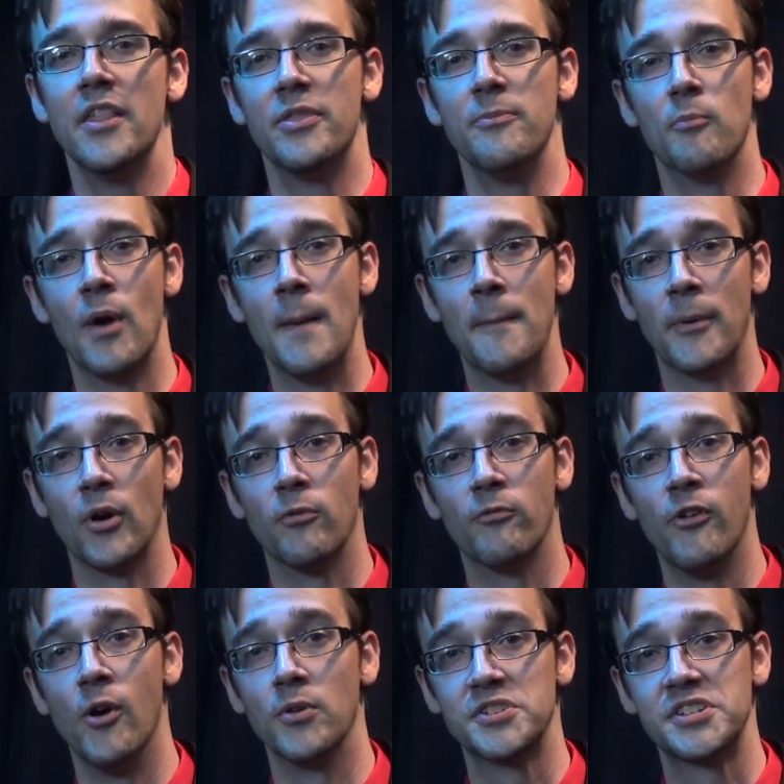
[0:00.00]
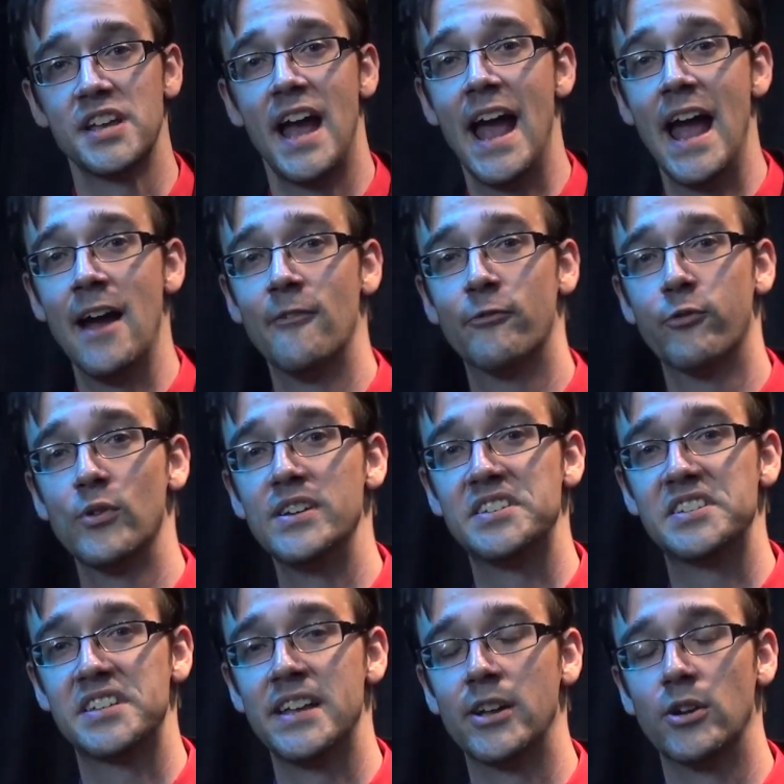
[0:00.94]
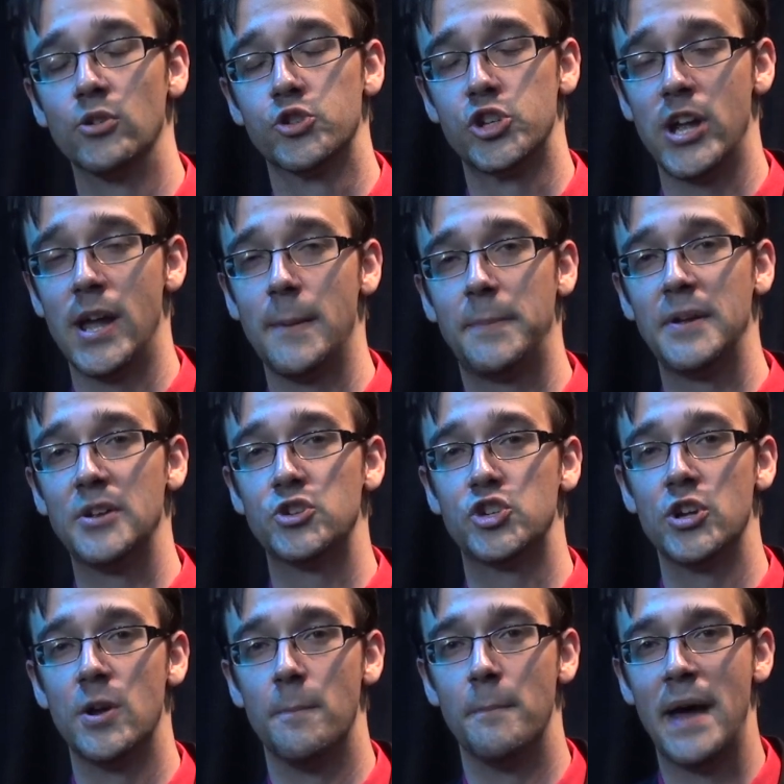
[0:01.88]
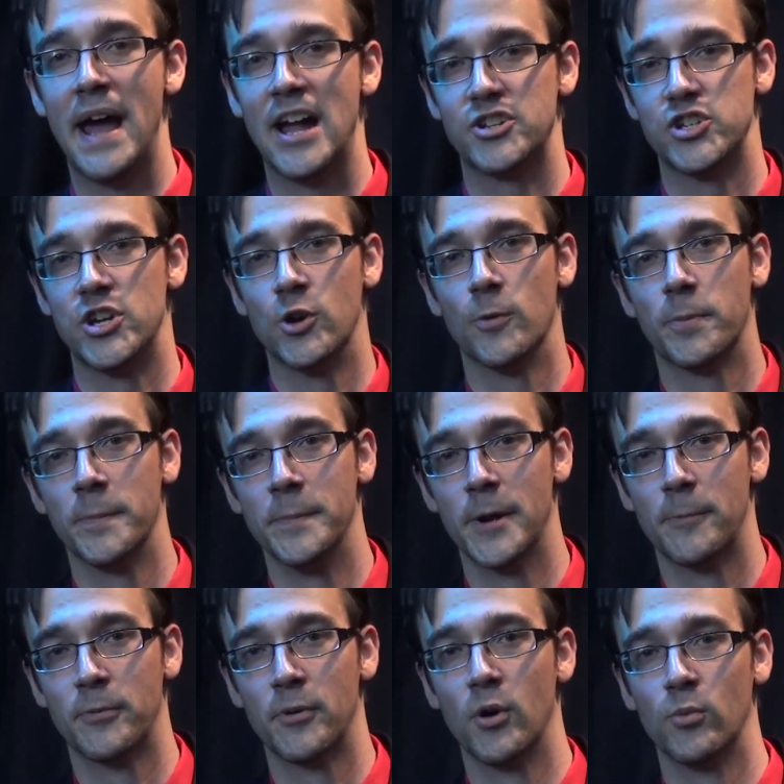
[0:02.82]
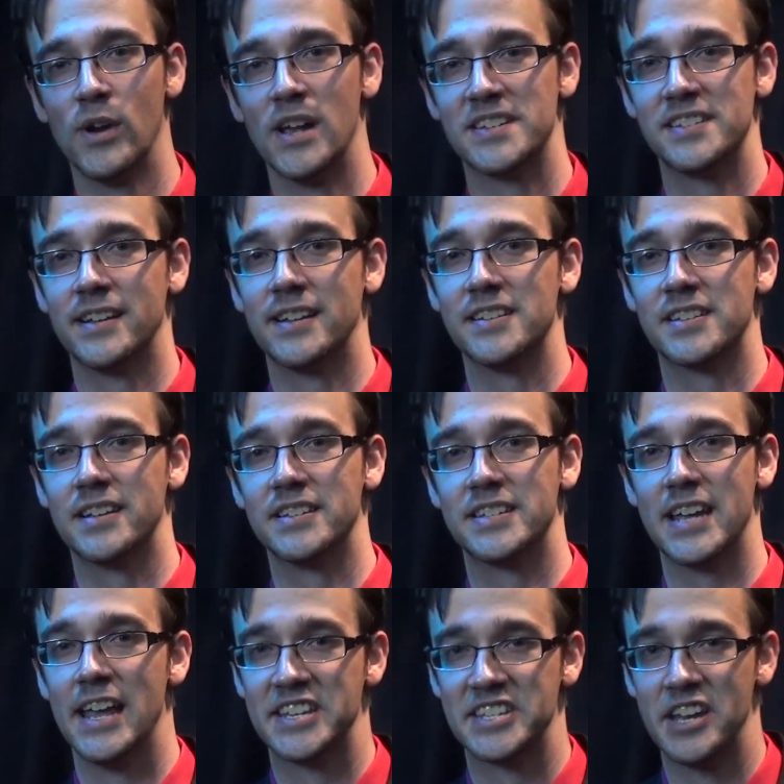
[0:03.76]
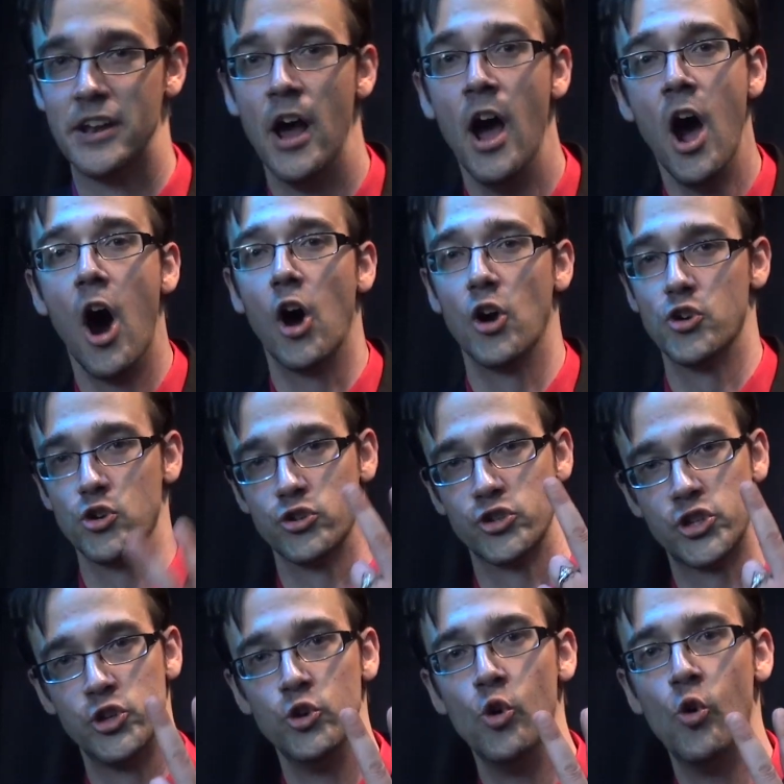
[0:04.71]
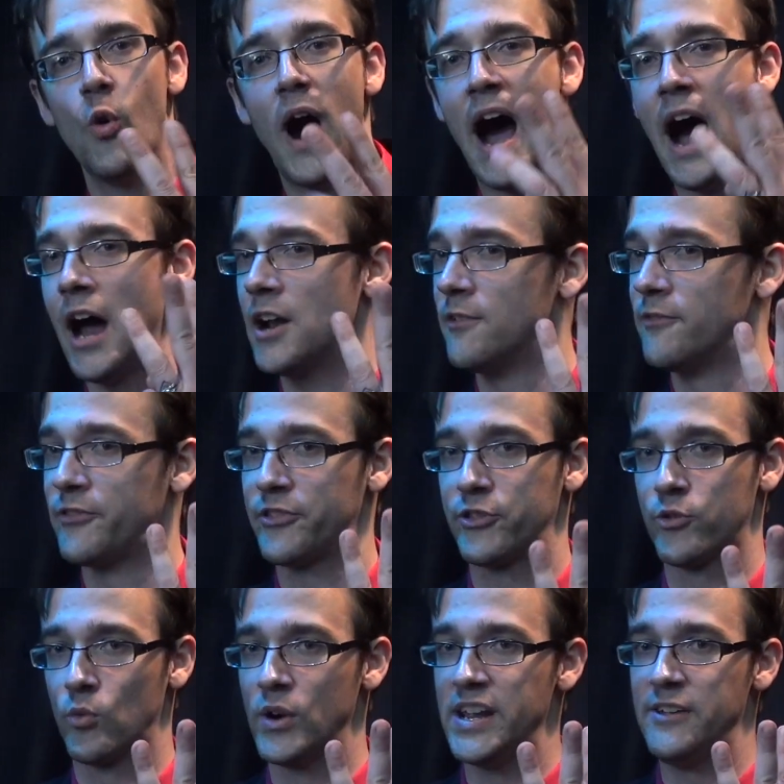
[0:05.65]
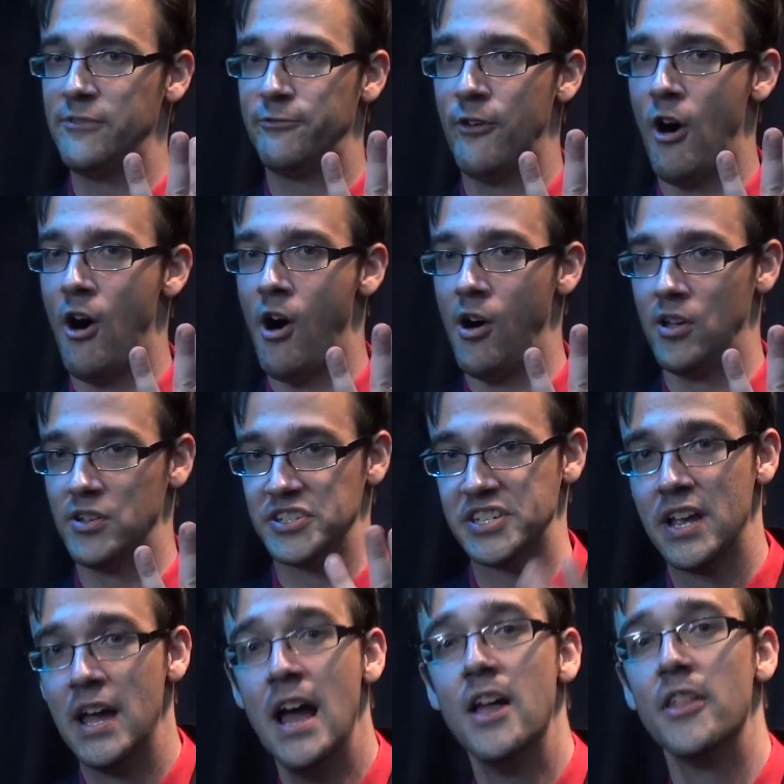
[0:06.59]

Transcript: Remember, folks, every single championship match here in Premier Pro Wrestling is contested under two out of three falls.